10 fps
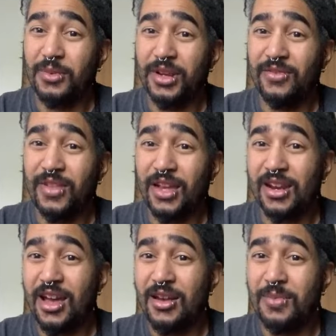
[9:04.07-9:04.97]
want to give like a
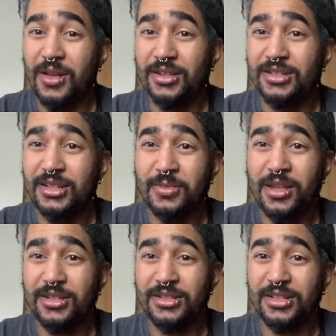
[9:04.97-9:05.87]
non-apology
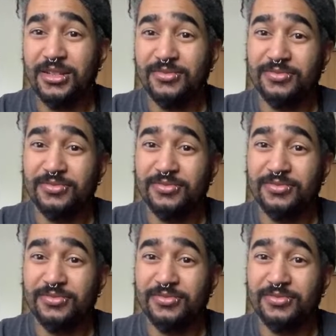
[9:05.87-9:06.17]
apology.